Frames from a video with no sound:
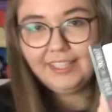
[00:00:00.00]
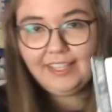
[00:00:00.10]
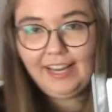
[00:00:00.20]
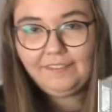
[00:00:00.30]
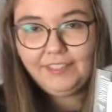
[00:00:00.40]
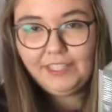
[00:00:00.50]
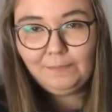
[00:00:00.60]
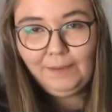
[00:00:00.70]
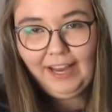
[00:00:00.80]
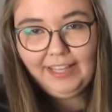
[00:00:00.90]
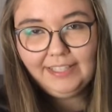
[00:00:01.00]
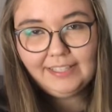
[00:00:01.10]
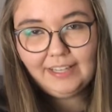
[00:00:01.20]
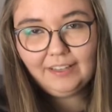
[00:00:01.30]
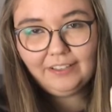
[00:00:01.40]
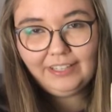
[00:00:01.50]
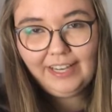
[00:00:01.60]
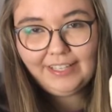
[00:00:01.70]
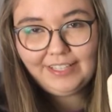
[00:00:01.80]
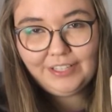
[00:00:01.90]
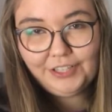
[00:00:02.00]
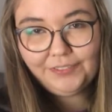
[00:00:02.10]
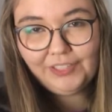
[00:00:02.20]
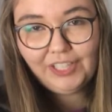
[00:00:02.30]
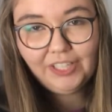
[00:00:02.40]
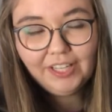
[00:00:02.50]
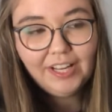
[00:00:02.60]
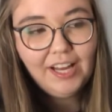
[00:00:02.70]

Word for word: They have the spines that look like the normal